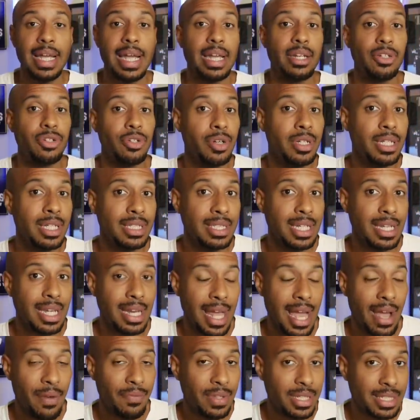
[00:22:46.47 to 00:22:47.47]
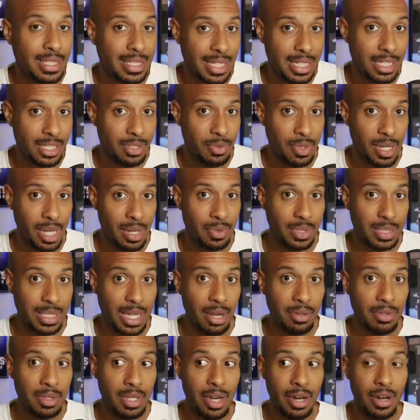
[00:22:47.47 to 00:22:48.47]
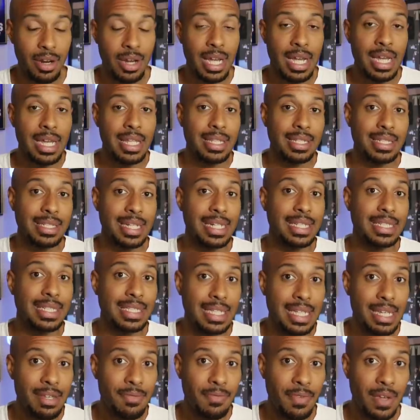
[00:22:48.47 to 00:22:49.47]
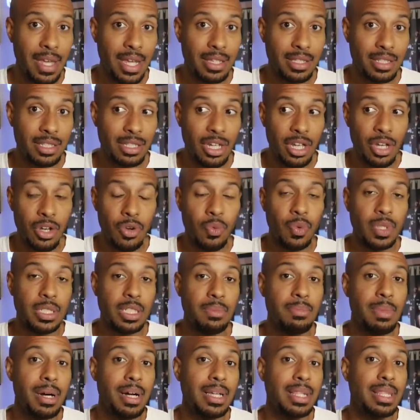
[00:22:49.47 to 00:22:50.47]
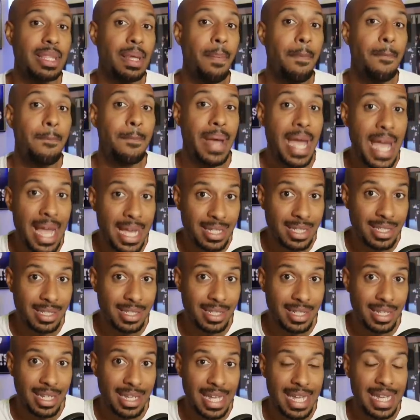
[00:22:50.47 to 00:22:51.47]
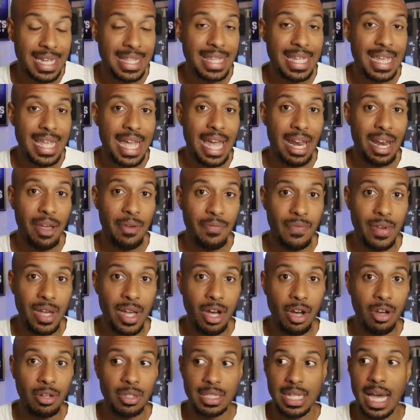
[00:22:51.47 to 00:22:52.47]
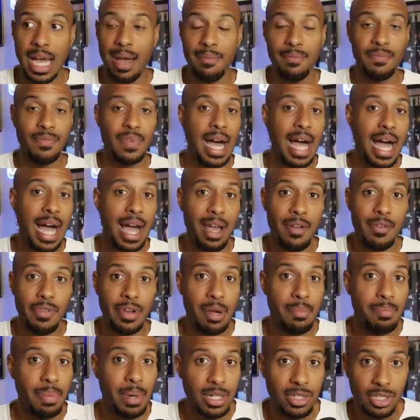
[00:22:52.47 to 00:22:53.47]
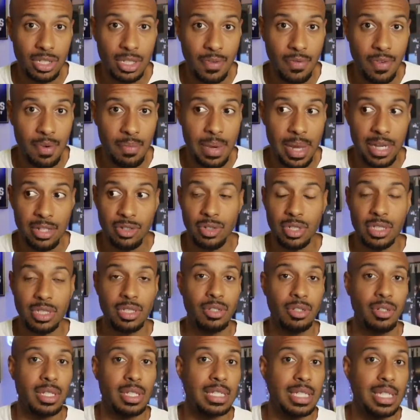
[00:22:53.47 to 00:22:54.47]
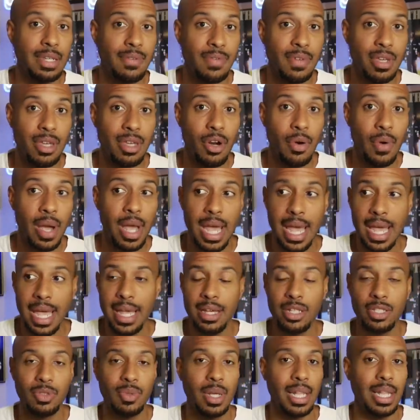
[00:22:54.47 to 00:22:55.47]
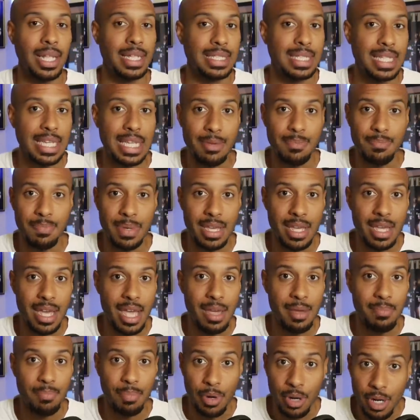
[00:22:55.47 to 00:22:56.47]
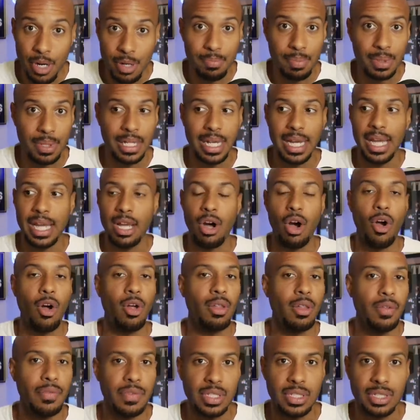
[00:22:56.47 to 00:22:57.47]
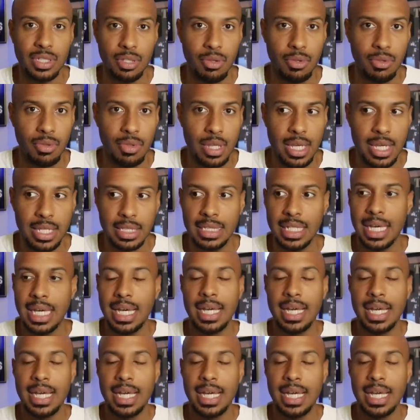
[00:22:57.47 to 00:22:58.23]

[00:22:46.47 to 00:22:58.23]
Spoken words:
And during that second half of the season when he was out there, the Saints defense was among the best in the NFL, top five in a bunch of different metrics, including DVOA, as well as EPA per play, all of these other things.